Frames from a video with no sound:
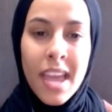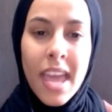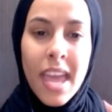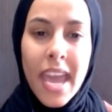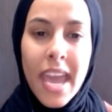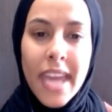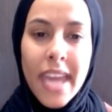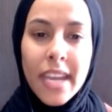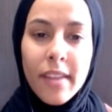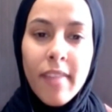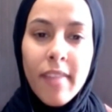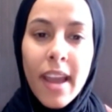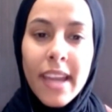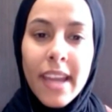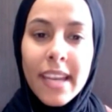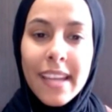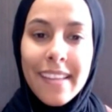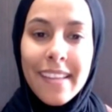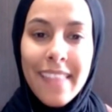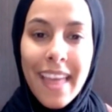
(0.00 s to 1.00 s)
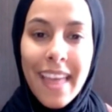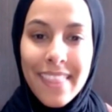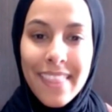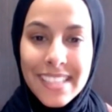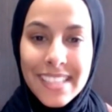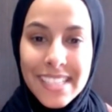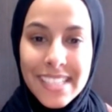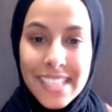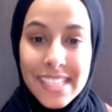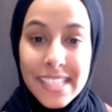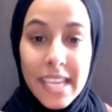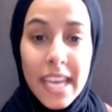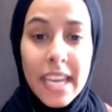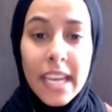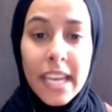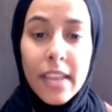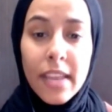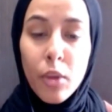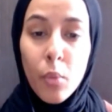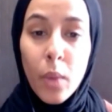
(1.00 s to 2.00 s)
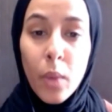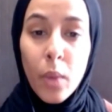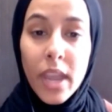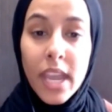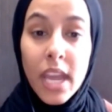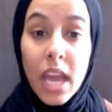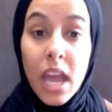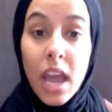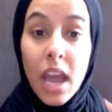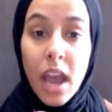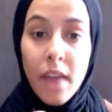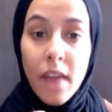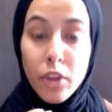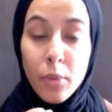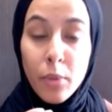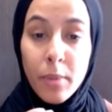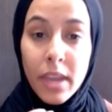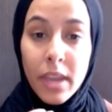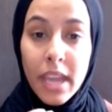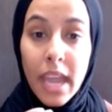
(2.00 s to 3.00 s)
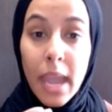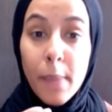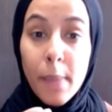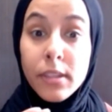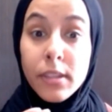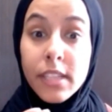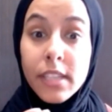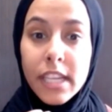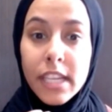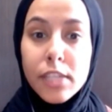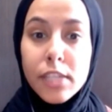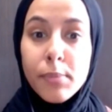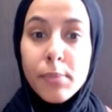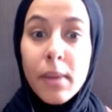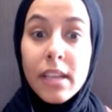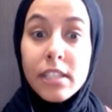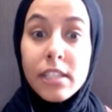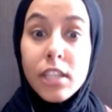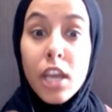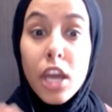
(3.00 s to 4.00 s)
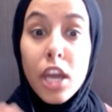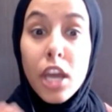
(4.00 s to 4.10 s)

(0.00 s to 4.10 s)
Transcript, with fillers: and you're finding that this is getting in the way of you being able to express